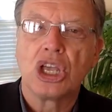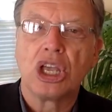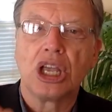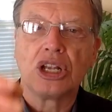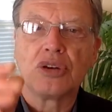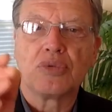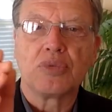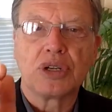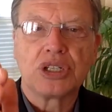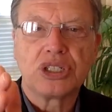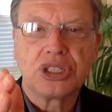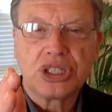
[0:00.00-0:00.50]

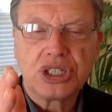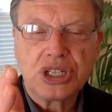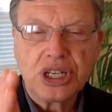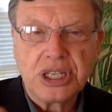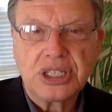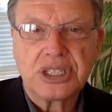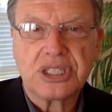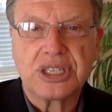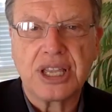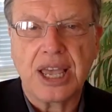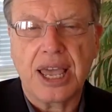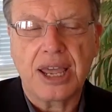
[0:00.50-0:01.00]
And what
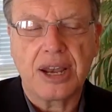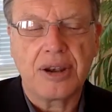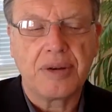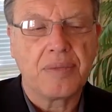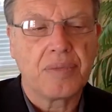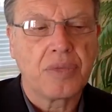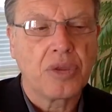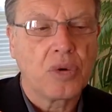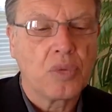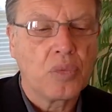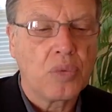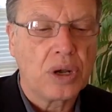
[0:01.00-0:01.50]
she said
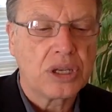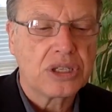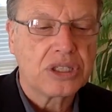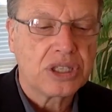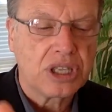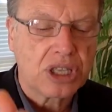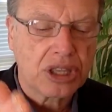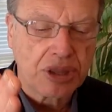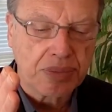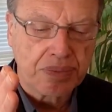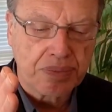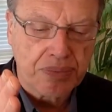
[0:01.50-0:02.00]
was
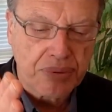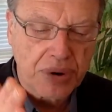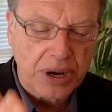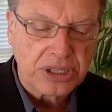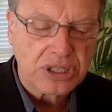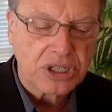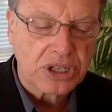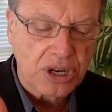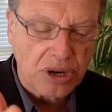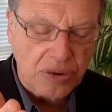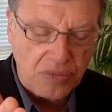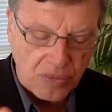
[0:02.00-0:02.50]
that
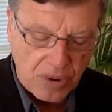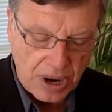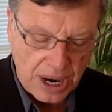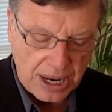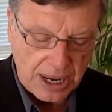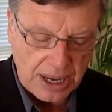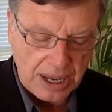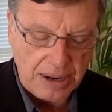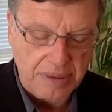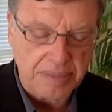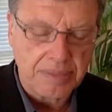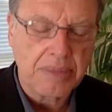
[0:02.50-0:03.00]
President
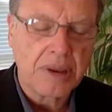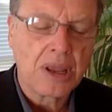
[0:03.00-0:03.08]
Reagan